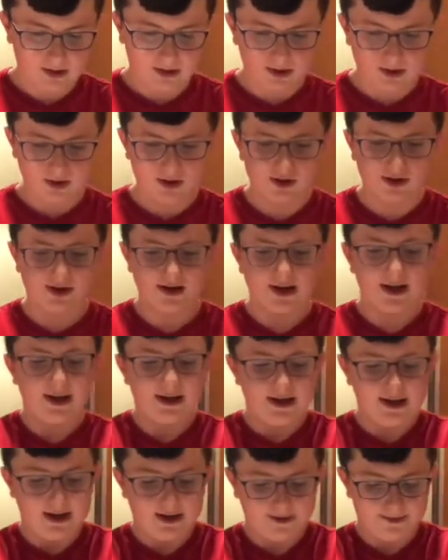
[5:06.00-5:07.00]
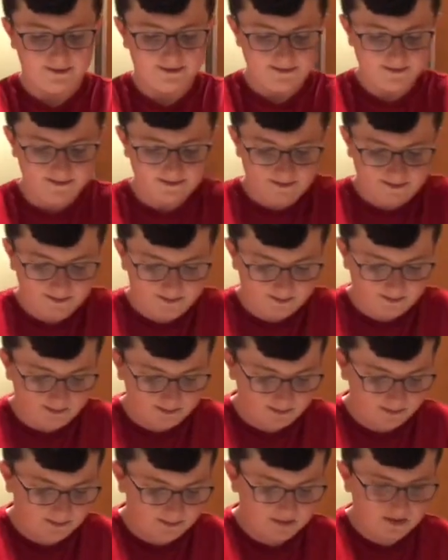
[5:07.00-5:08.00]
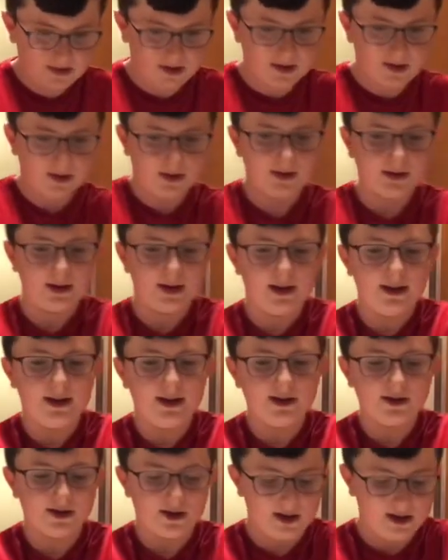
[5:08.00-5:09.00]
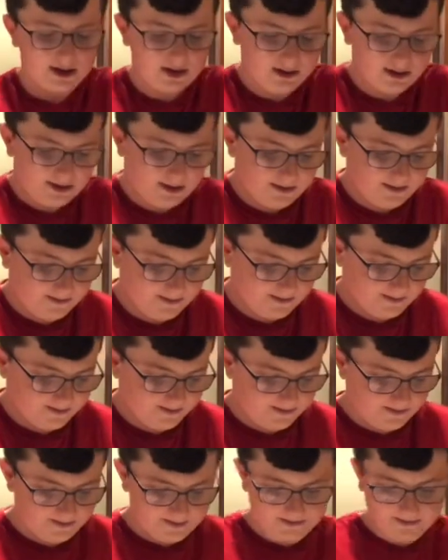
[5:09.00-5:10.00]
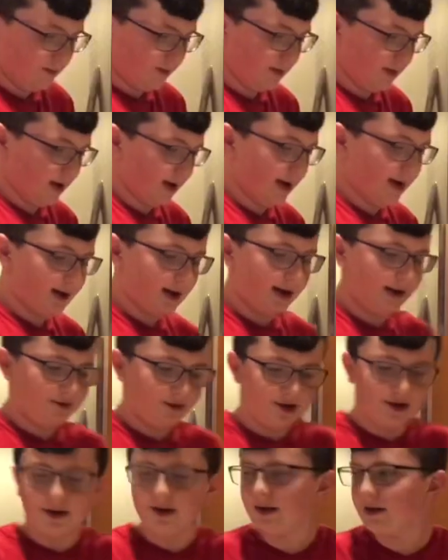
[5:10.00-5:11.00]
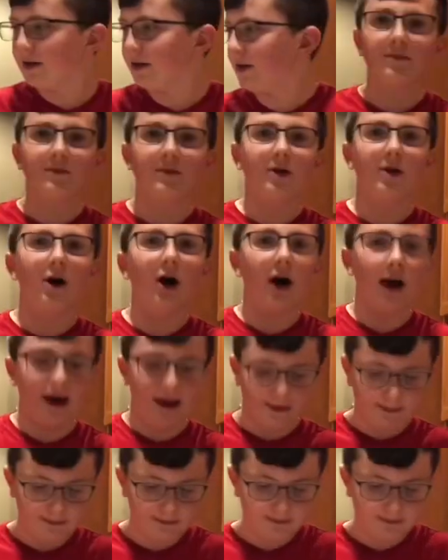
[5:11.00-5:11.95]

Just lay it down lay these on there and cover. All right,